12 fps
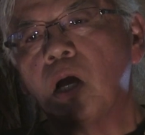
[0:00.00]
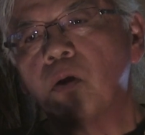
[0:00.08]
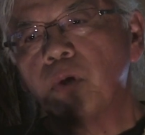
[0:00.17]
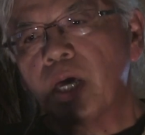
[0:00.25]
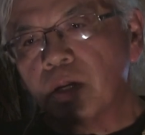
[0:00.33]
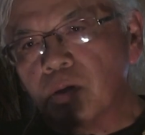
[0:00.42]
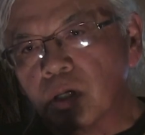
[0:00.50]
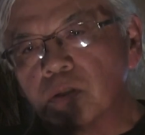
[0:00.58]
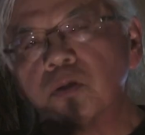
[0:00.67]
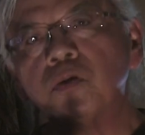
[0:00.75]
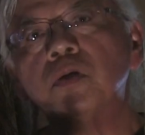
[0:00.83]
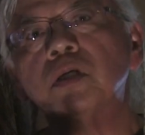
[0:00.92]
We had North
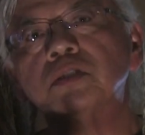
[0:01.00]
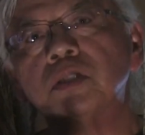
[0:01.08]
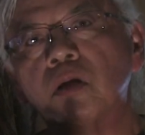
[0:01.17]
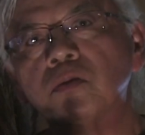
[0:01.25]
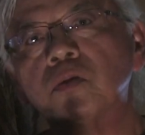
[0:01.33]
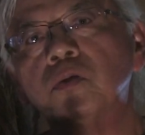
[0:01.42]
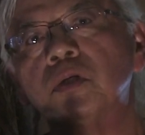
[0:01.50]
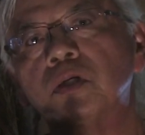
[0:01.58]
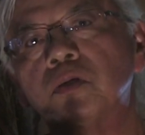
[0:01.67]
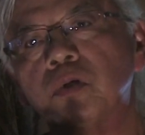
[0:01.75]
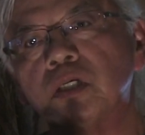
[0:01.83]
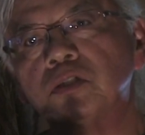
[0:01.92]
Dakota and South Dakota
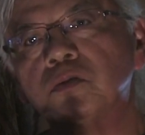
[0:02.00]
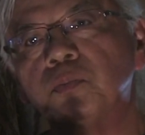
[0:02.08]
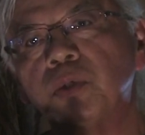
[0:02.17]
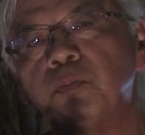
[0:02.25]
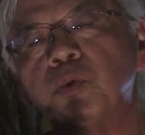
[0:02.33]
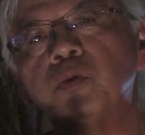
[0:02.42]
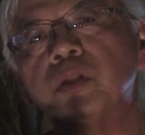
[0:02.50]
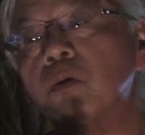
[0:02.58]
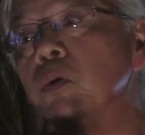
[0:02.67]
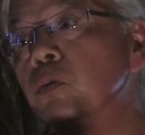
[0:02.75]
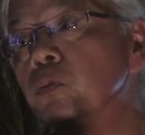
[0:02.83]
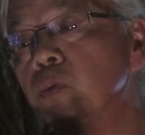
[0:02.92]
congressional people that
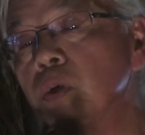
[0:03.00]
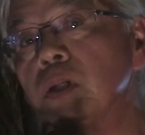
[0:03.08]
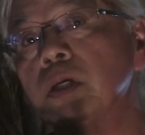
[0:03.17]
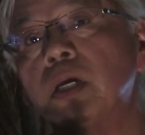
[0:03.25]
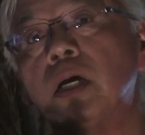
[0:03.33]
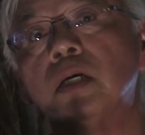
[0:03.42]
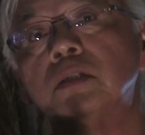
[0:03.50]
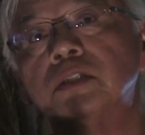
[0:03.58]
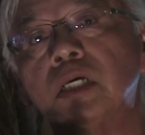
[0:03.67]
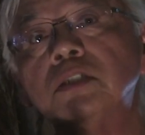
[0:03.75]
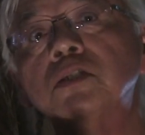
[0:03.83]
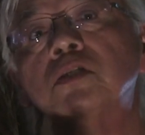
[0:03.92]
were really
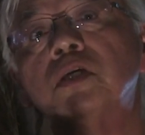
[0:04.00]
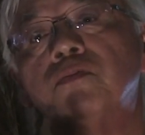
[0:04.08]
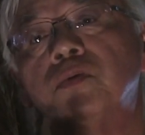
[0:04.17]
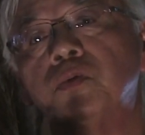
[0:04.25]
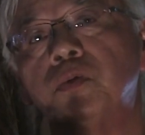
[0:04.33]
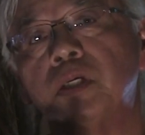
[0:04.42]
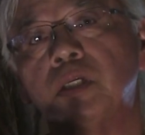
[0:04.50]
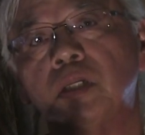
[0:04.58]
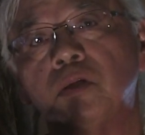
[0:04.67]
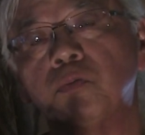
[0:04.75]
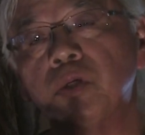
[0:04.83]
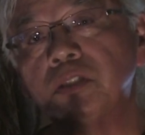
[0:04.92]
sensitive to it.
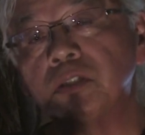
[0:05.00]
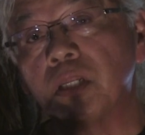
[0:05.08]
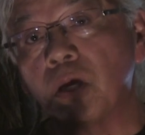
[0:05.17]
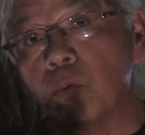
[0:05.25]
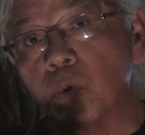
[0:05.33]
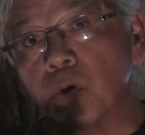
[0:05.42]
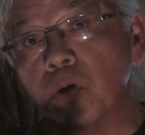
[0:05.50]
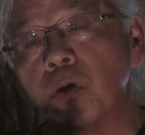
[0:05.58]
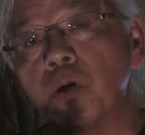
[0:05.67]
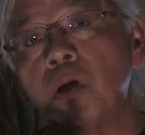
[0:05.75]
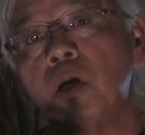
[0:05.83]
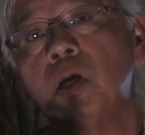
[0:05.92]
And the reason they
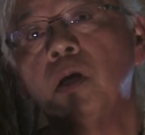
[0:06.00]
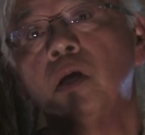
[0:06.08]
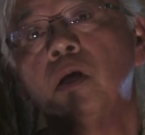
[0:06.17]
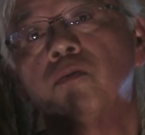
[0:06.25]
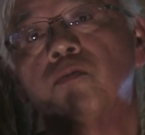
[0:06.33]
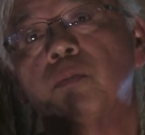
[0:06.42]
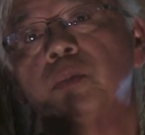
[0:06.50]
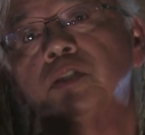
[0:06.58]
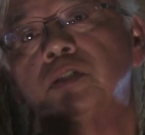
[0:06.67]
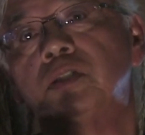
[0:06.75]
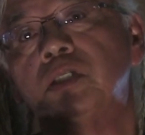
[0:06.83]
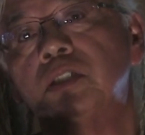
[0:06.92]
were, from the
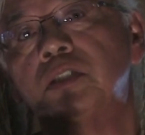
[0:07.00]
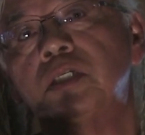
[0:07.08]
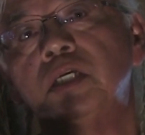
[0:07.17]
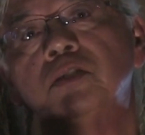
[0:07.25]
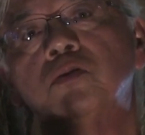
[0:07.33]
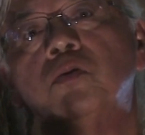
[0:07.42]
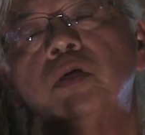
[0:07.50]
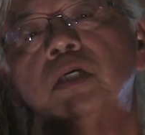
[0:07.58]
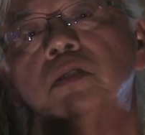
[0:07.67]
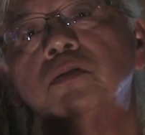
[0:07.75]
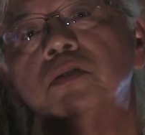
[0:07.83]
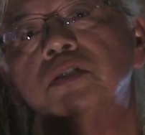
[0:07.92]
60s going
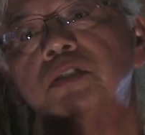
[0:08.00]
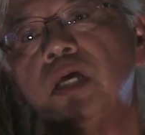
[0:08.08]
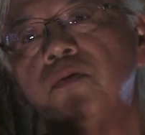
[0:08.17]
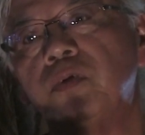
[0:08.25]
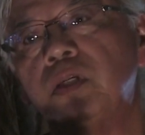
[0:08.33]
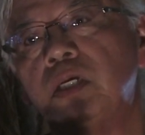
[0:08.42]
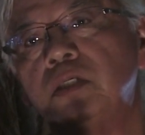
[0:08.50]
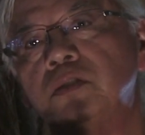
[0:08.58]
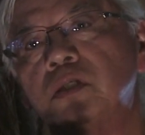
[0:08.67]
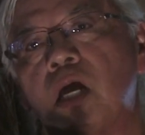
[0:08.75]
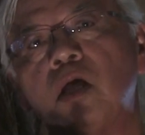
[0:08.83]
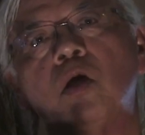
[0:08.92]
into the
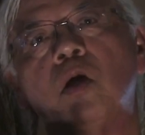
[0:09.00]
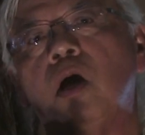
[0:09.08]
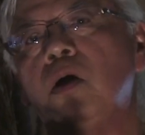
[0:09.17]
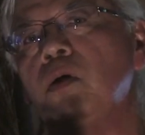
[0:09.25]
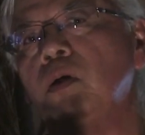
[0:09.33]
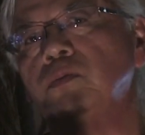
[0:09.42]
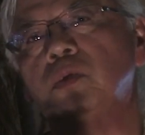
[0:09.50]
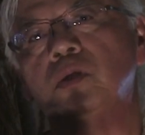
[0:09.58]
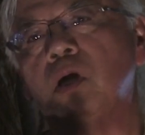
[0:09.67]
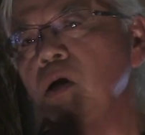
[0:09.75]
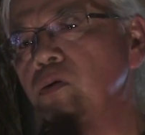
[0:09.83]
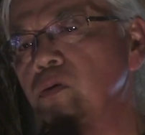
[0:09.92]
70s,
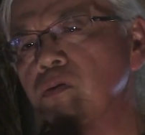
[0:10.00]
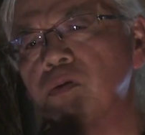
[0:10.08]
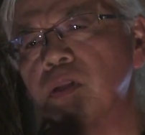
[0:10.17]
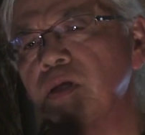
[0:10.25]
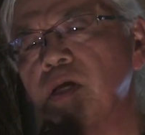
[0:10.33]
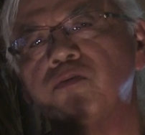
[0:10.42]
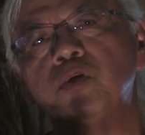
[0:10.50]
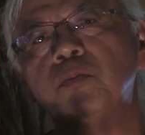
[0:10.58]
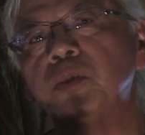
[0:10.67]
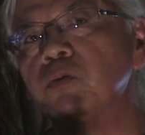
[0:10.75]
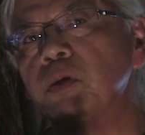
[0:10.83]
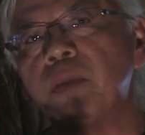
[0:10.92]
unearthing of
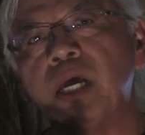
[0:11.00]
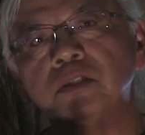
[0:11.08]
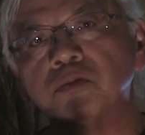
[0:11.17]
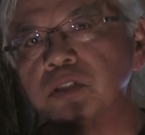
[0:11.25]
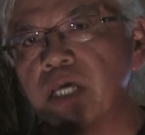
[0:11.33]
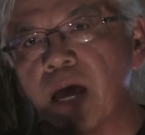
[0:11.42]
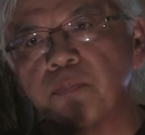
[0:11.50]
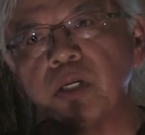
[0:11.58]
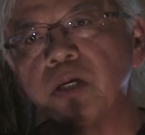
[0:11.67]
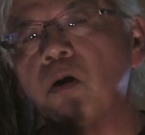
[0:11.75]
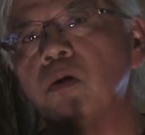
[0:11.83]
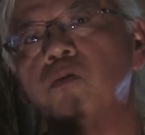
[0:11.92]
human remains was
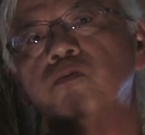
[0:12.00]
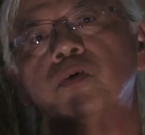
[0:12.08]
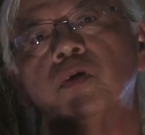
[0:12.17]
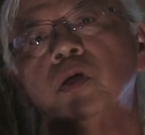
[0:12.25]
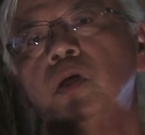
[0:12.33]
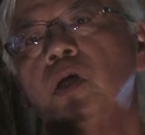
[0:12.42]
happening all over.